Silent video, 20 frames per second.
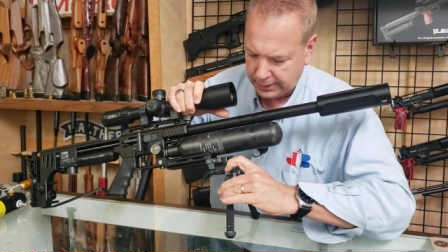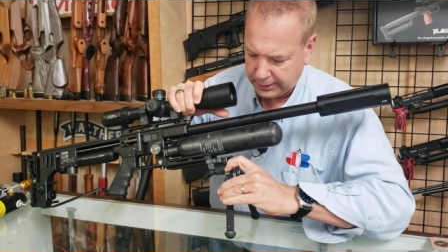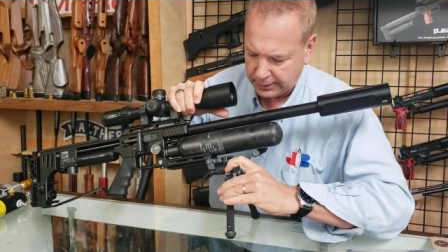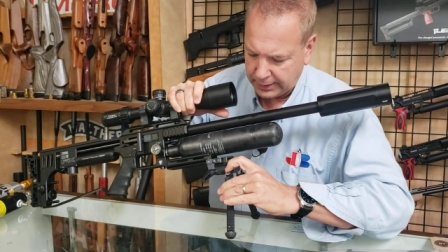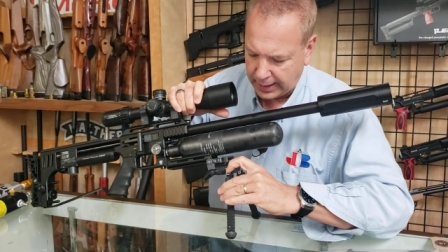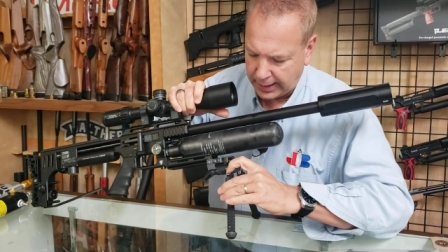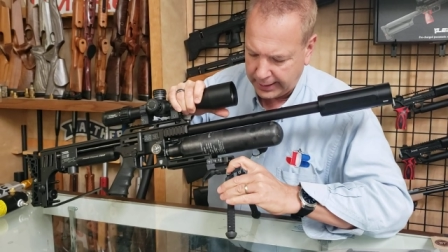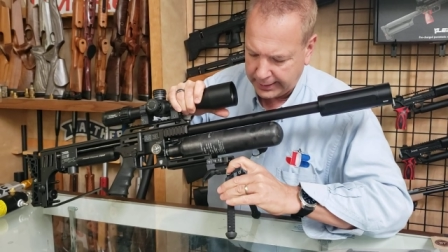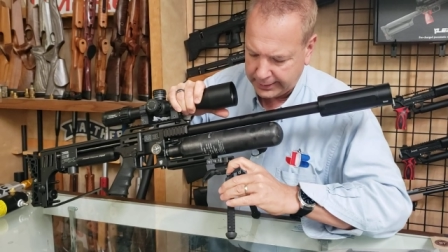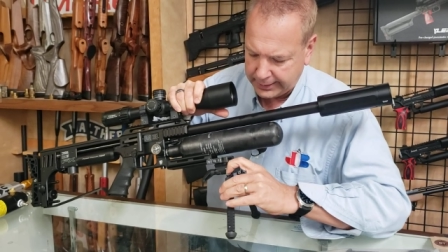
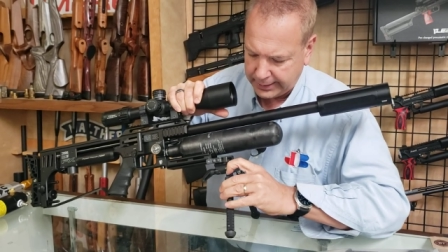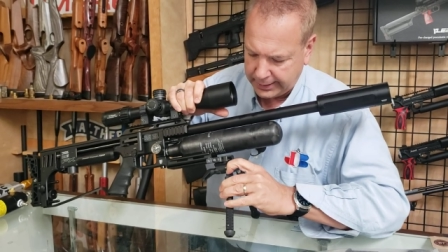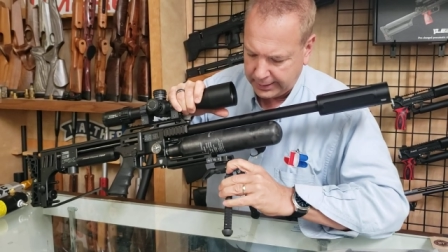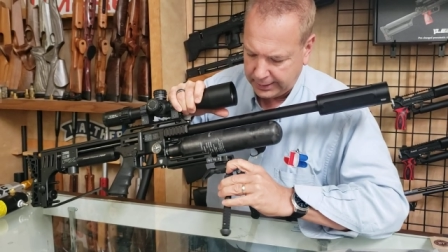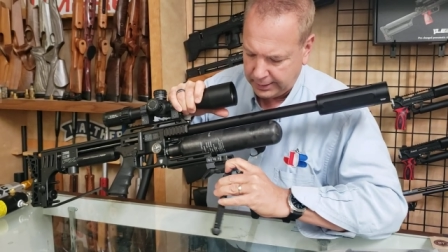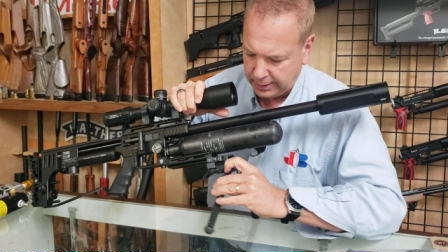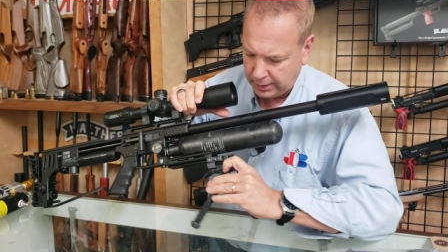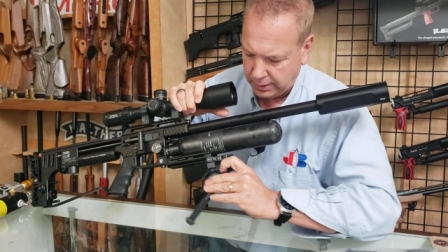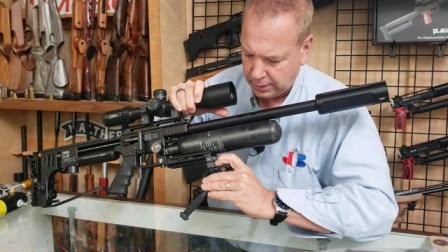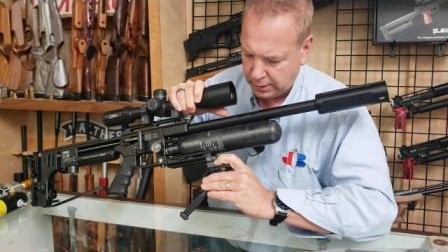
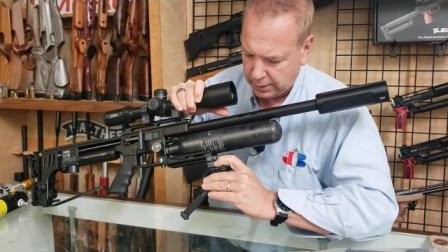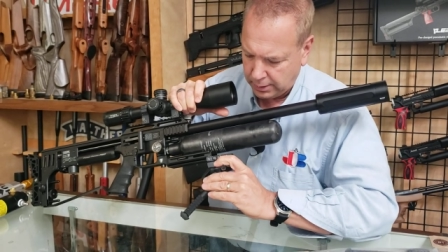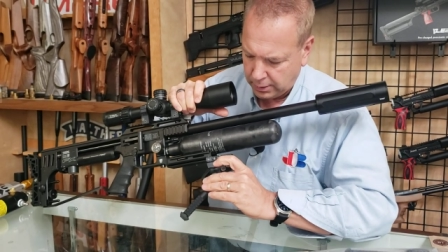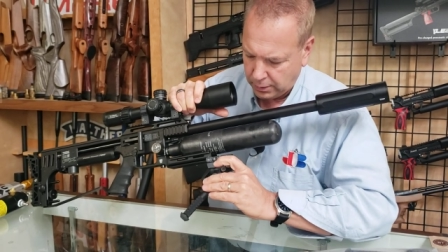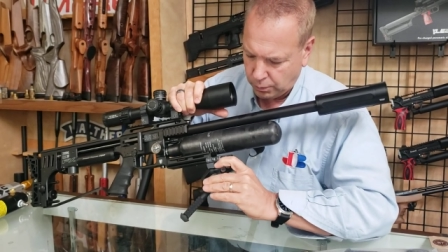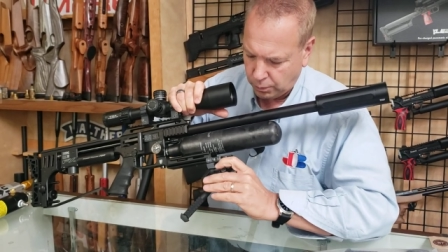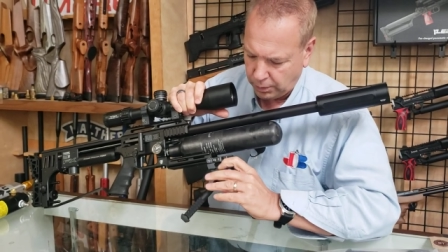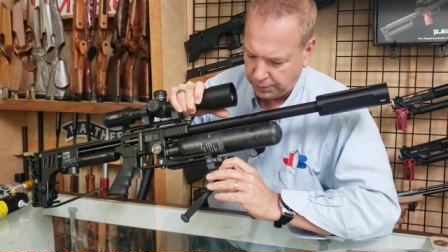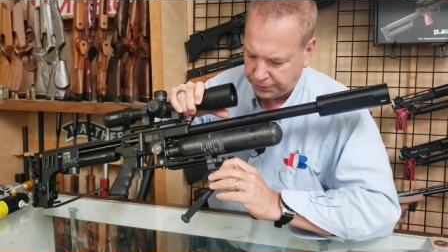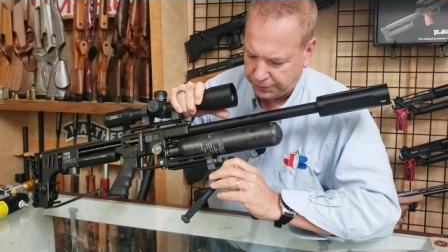90,
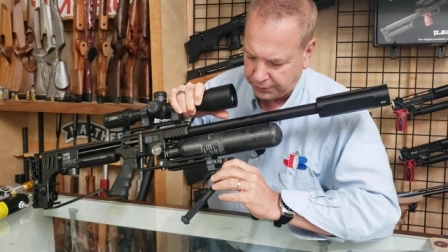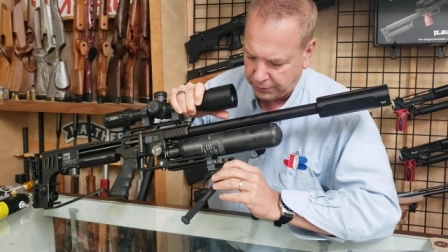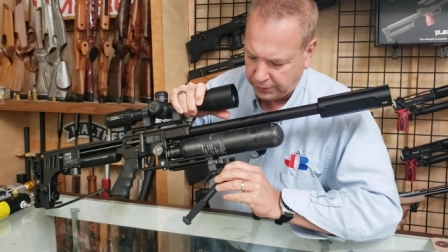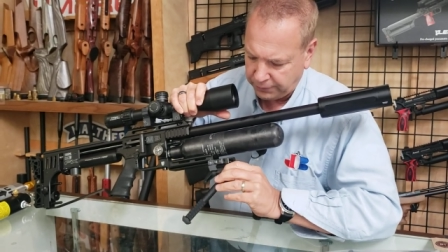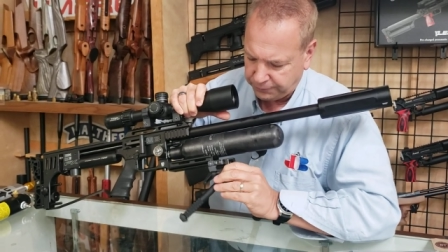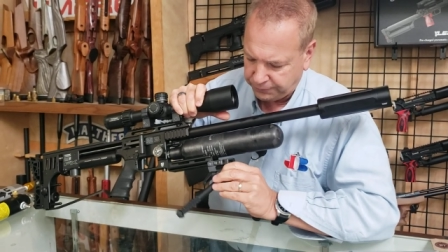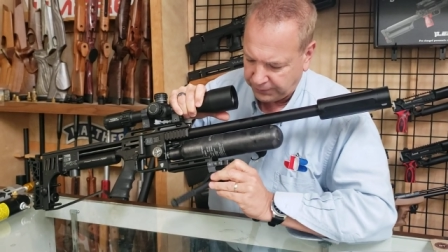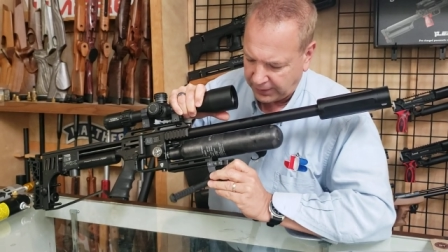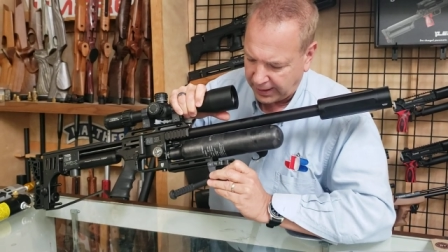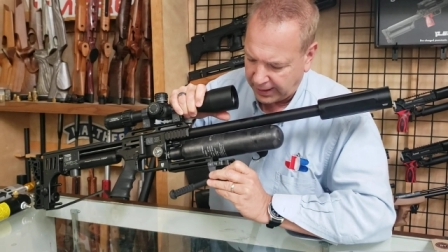
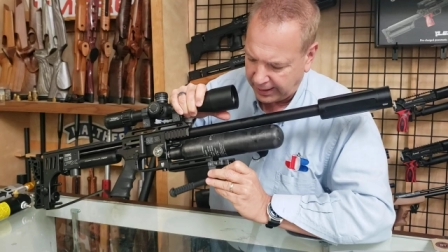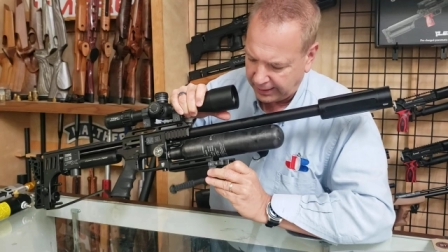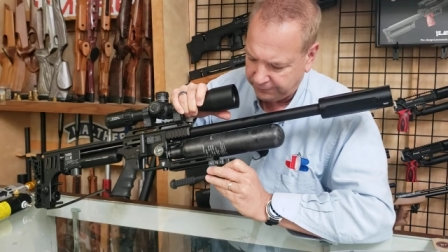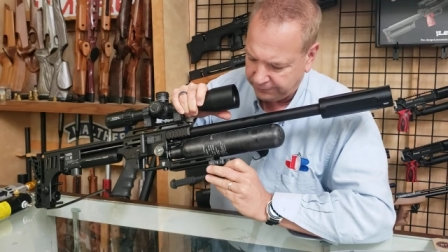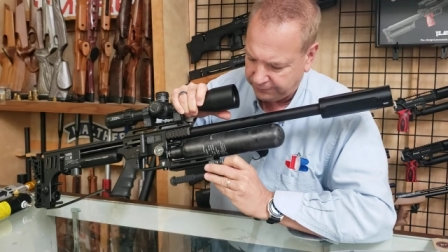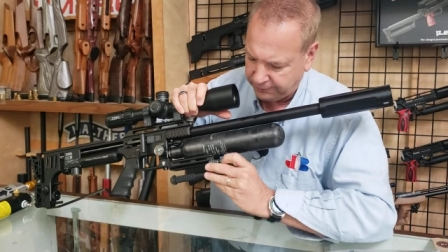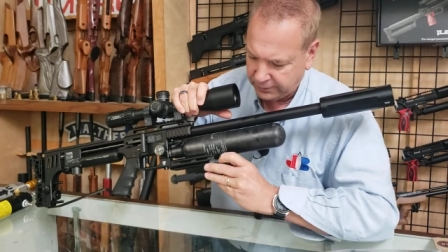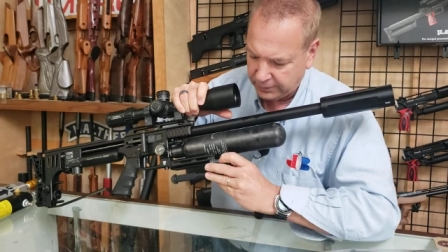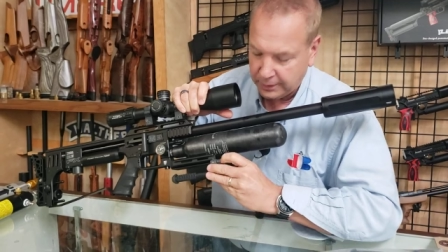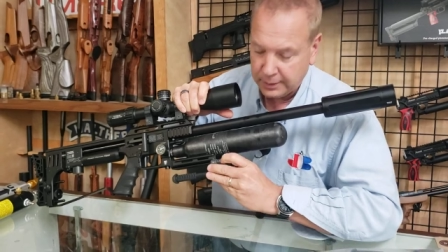135,
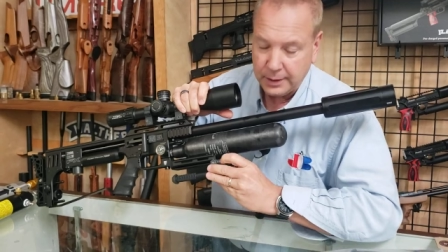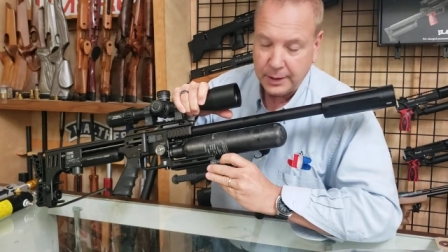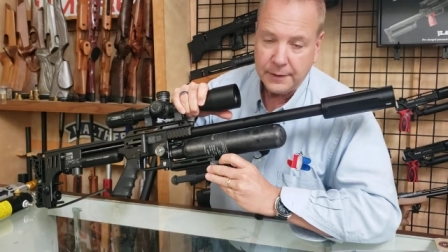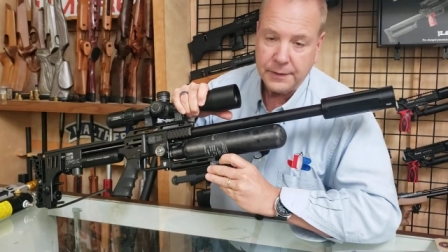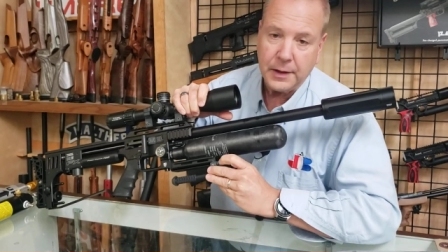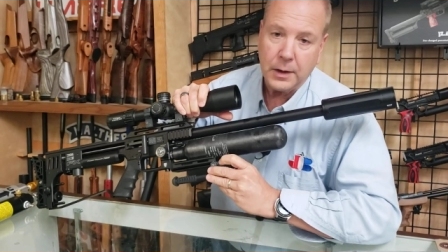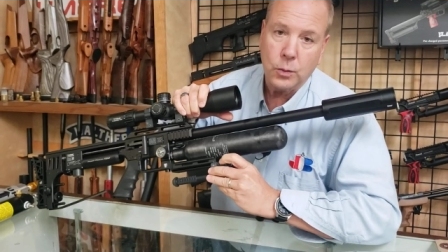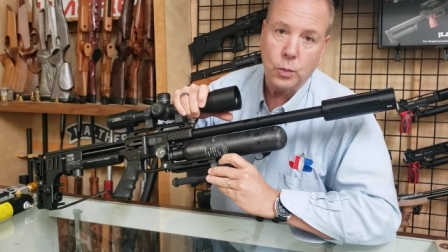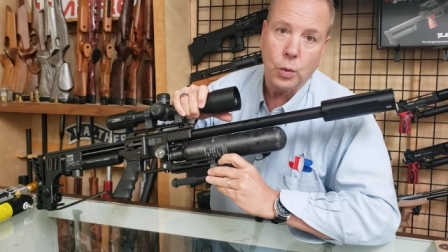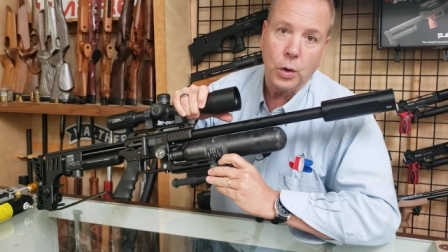and
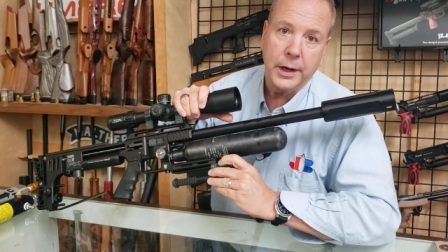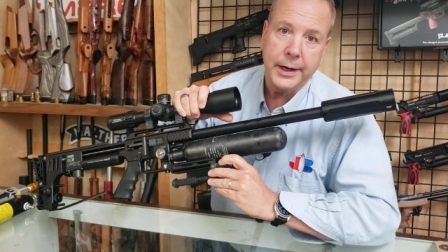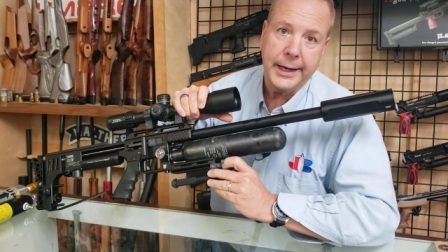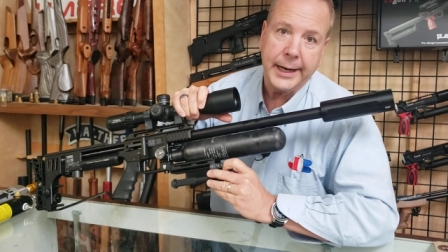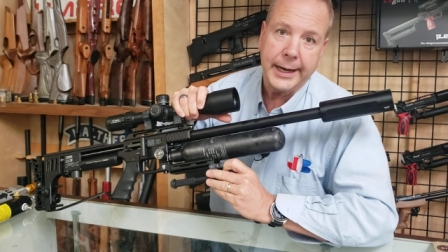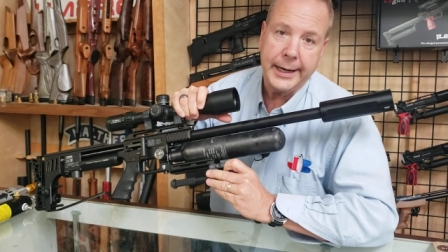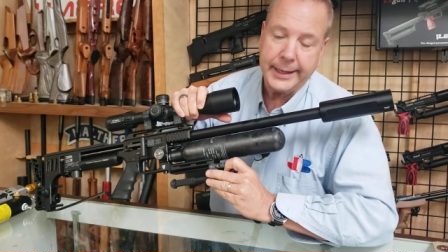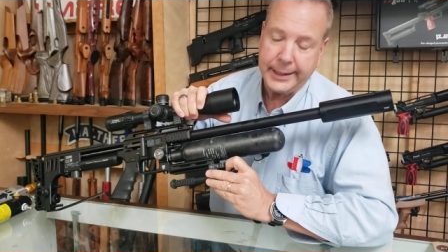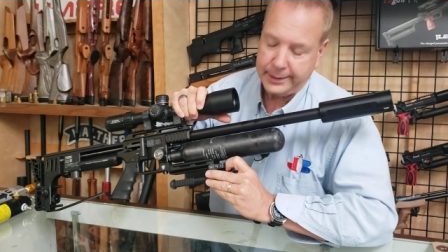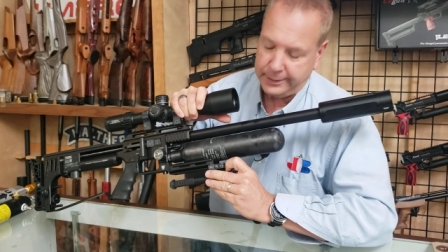then
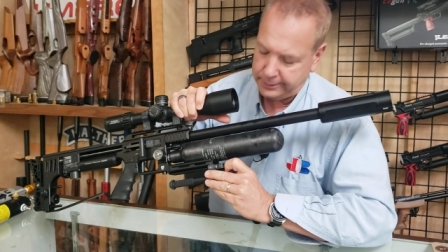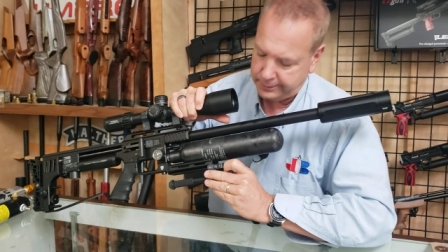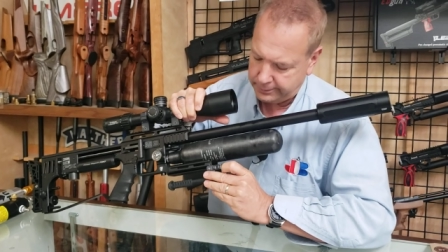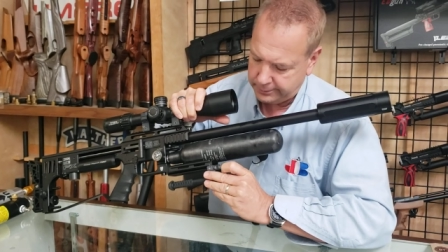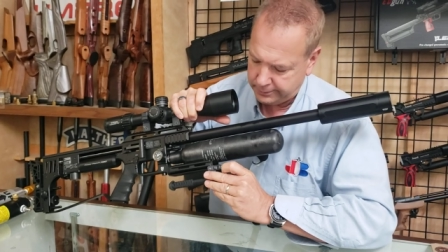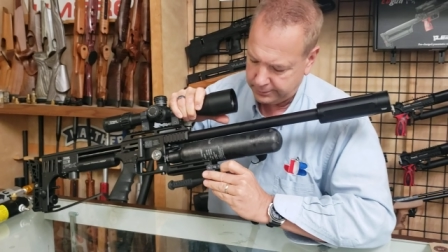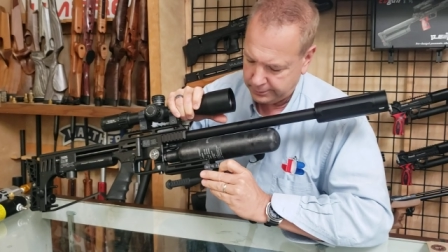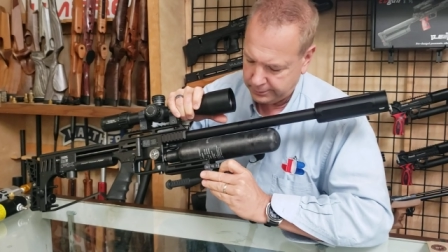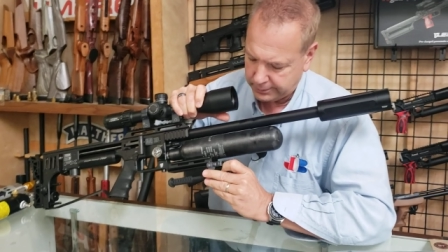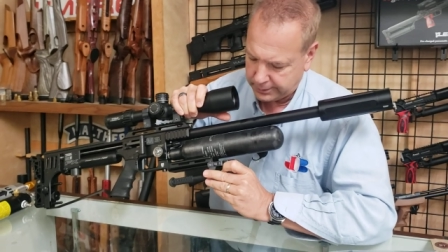180,
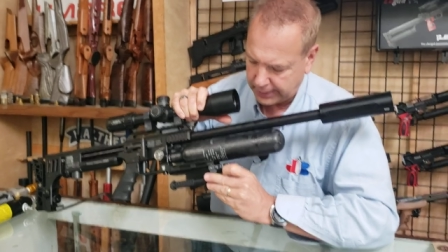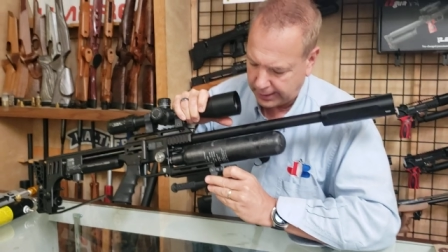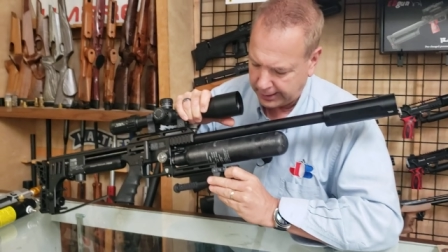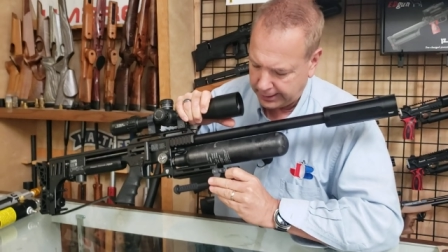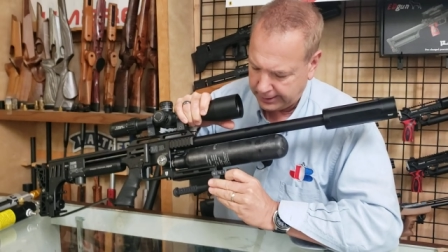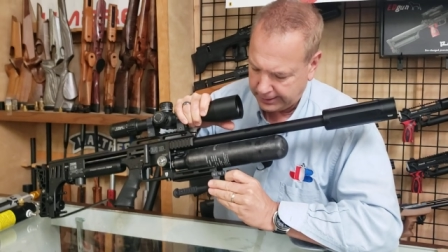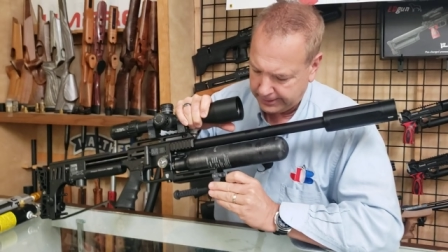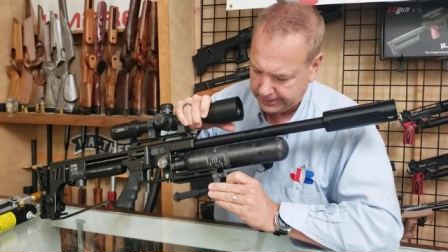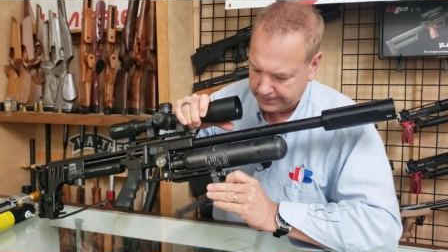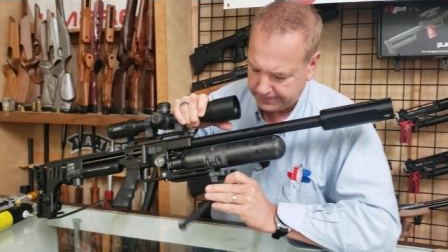okay?